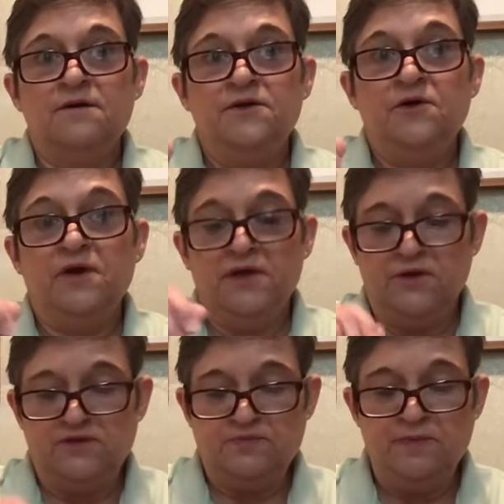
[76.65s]
You can
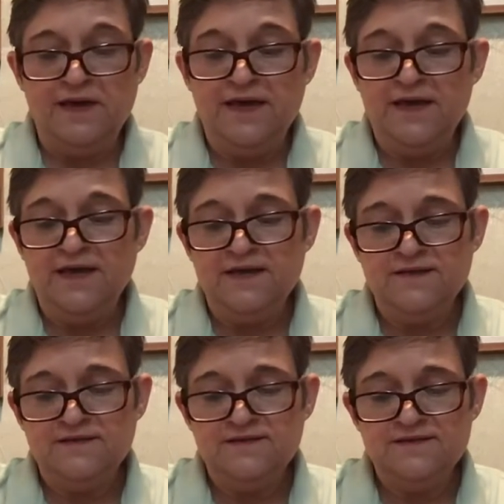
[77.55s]
use
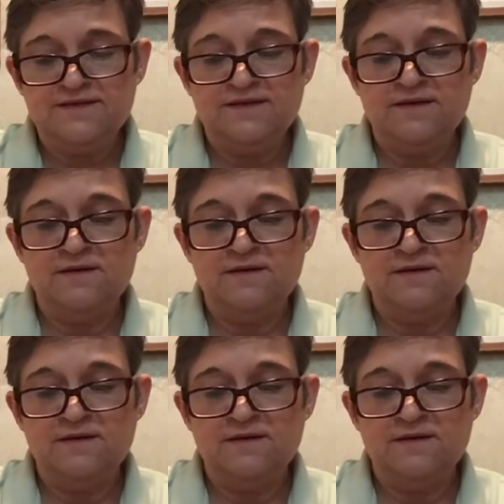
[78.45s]
beans.